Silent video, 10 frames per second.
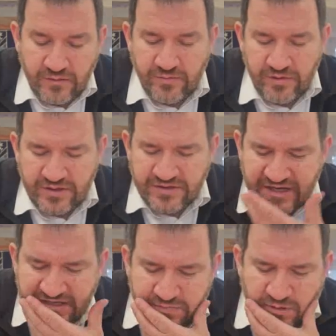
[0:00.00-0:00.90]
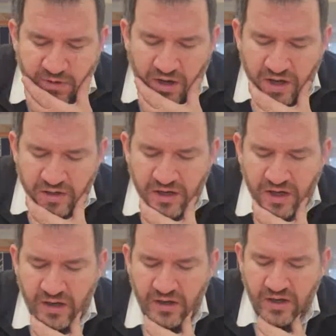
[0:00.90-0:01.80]
Rabbi Yehuda says,
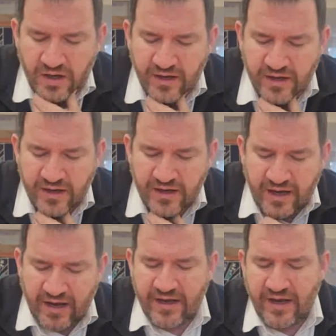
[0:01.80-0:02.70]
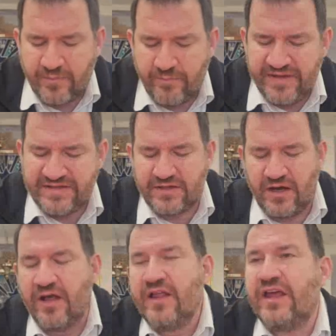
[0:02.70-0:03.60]
B'ma'ara haylech acha
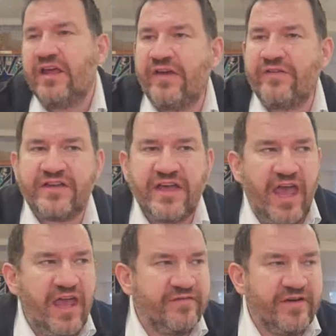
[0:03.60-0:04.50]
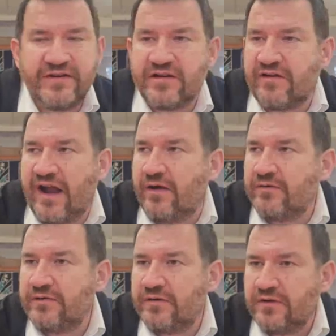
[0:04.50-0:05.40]
pischa. If you have a cave
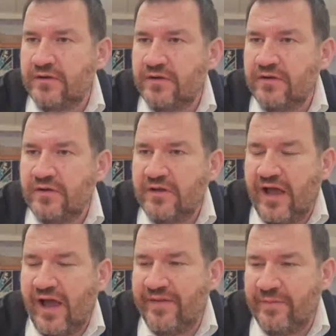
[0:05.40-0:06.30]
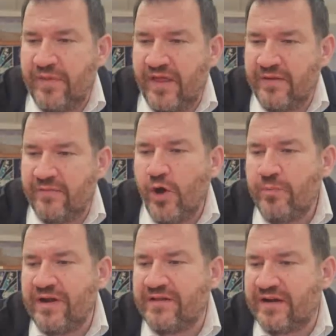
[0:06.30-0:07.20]
underground, and the
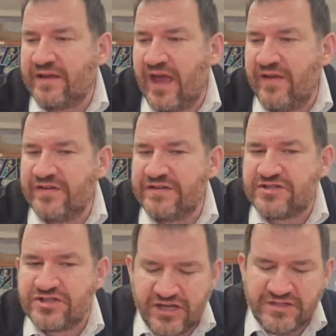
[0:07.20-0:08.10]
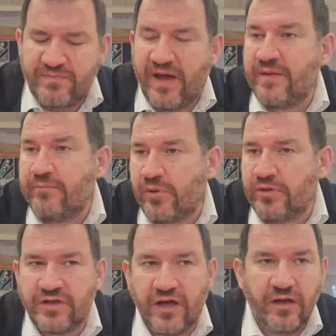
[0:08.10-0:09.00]
opening to the cave is just by the
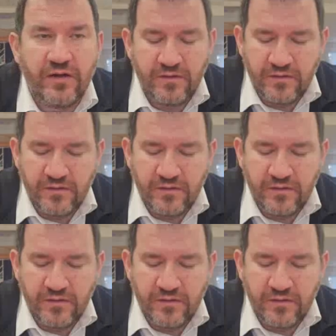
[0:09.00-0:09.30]
border,